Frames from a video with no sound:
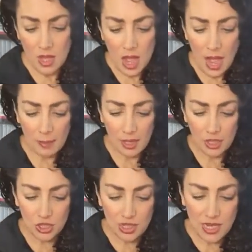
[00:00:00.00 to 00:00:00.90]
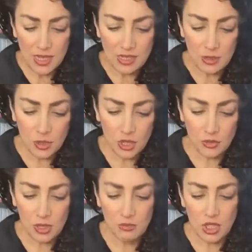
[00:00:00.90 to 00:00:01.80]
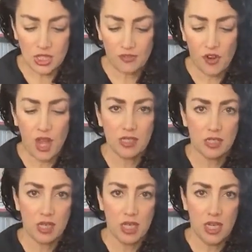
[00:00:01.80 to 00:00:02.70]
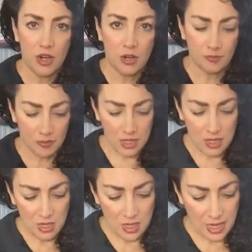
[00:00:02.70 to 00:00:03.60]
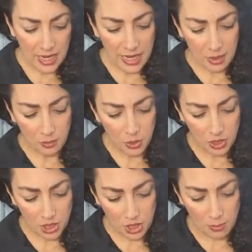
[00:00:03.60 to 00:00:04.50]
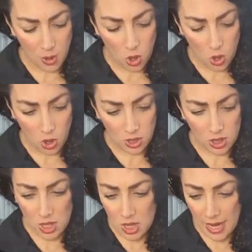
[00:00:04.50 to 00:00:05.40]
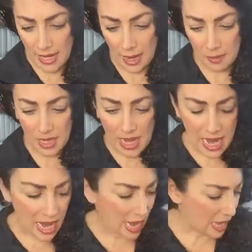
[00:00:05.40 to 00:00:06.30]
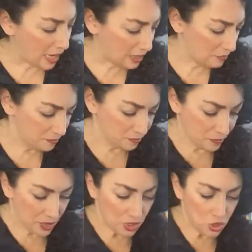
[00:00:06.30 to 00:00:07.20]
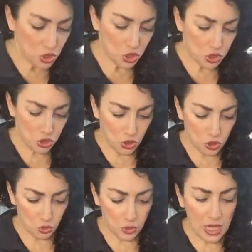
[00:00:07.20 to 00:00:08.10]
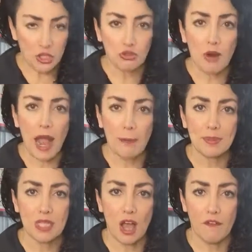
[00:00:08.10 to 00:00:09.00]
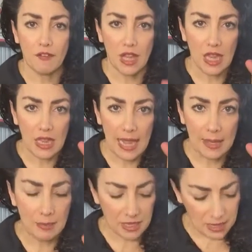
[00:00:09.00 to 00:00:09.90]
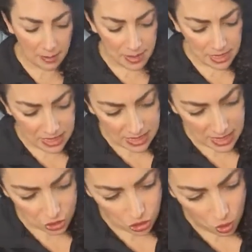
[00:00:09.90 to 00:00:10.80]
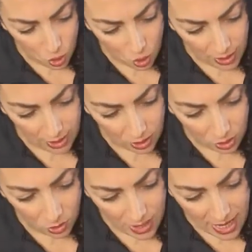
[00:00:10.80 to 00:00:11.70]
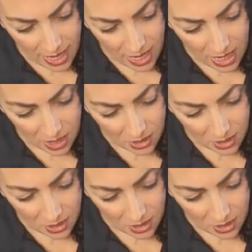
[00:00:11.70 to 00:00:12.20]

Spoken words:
I'm gonna just take some of the cream cheese frosting here and put it in a bowl, and I'm gonna add 3 drops of lemon essential oil, okay?